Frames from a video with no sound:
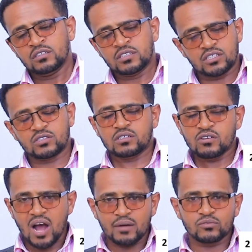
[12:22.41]
just
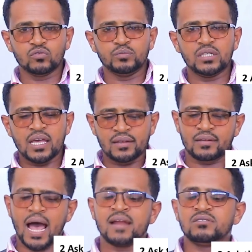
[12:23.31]
you have to be
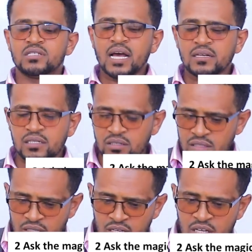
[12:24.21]
in
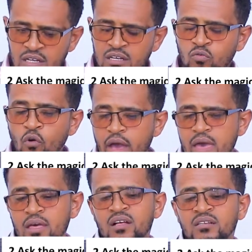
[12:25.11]
understanding
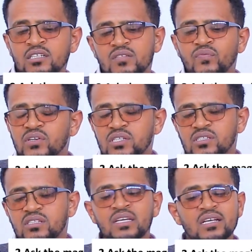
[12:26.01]
way, just
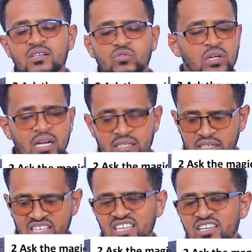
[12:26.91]
first thing as well as the
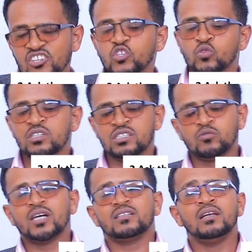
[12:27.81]
key issue is
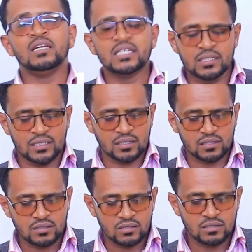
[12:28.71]
what?
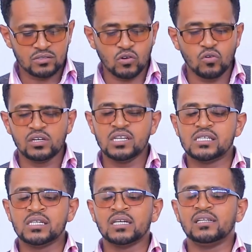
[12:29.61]
Listening. So
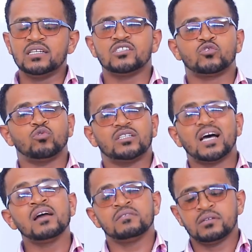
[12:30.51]
listening leads to what?
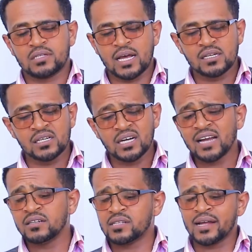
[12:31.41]
Understanding.
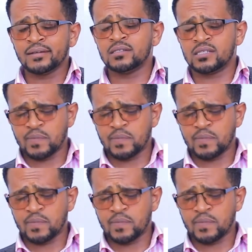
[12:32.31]
Understanding is a